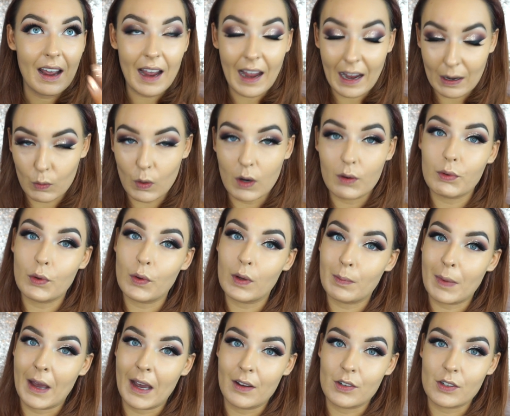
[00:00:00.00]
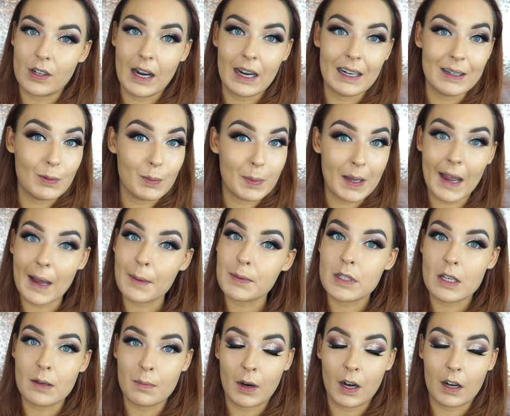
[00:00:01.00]
and go over it with powder and it would be
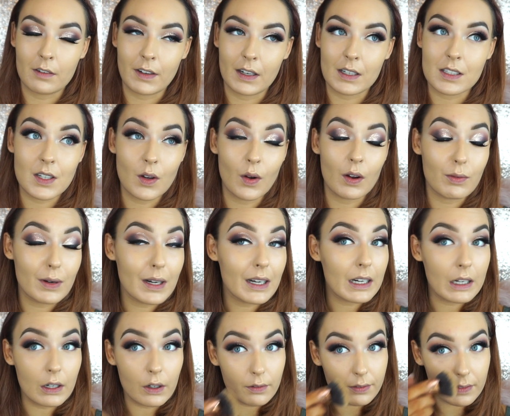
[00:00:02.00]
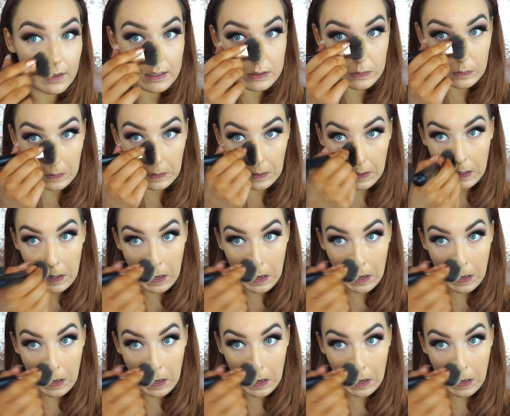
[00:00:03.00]
absolutely perfect. So I really love this one.